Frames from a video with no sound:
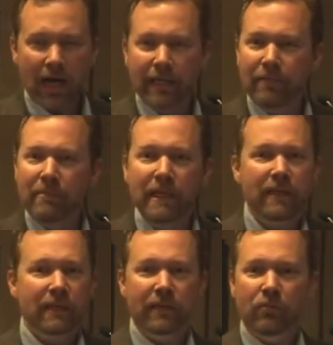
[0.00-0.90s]
I
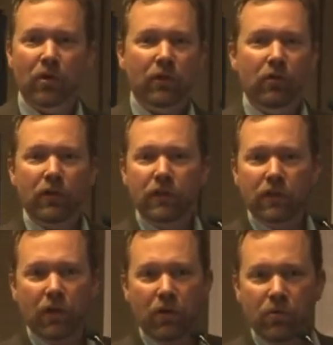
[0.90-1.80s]
immediately want to look at
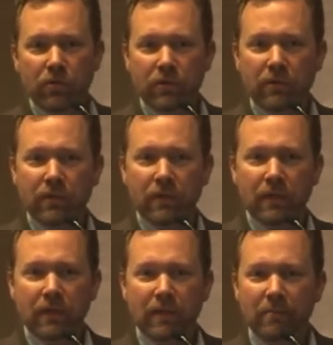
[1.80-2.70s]
the code
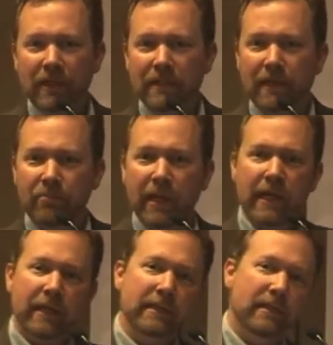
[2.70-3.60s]
because I
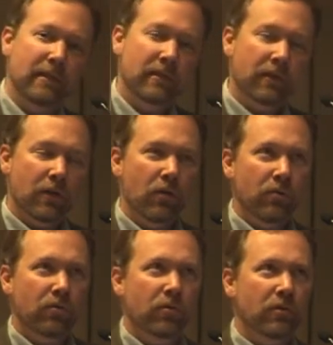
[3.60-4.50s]
bet the
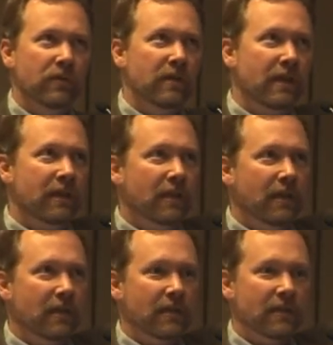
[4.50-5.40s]
code looks like
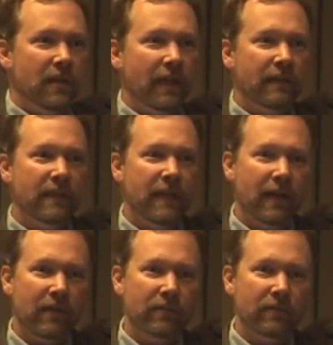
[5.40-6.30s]
select
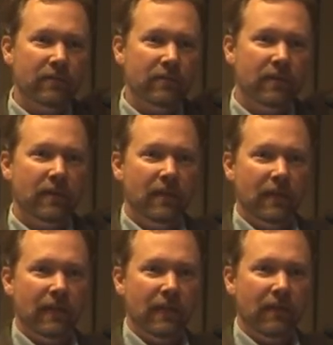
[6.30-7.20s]
count.
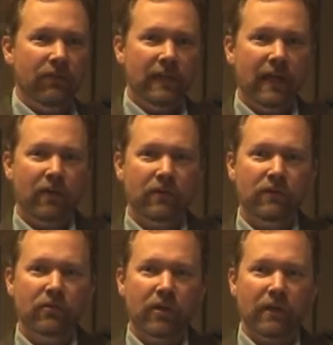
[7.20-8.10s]
If count
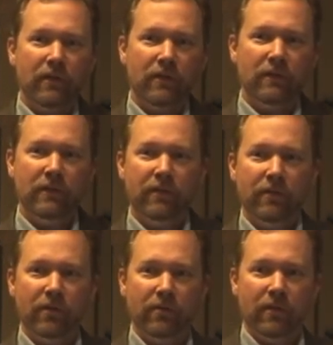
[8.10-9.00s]
is greater than
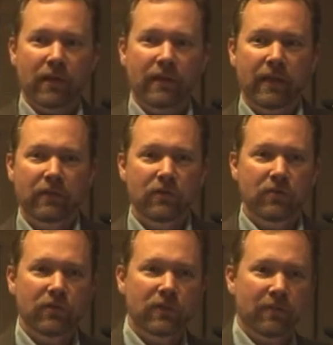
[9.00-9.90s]
0, then
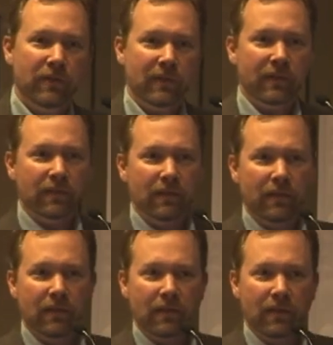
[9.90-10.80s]
do something.
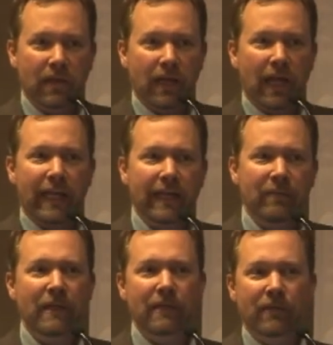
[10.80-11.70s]
And I
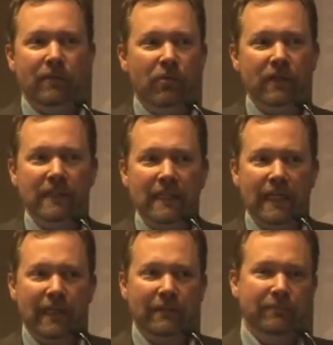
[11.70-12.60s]
immediately want to
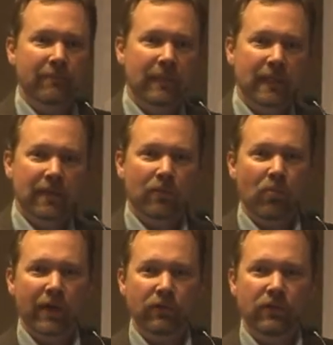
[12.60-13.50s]
say,
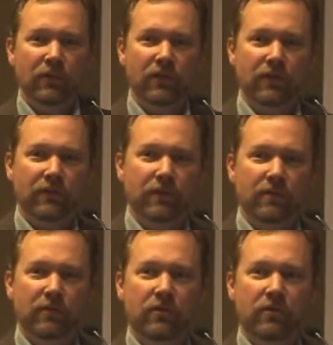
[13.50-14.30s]
why don't you just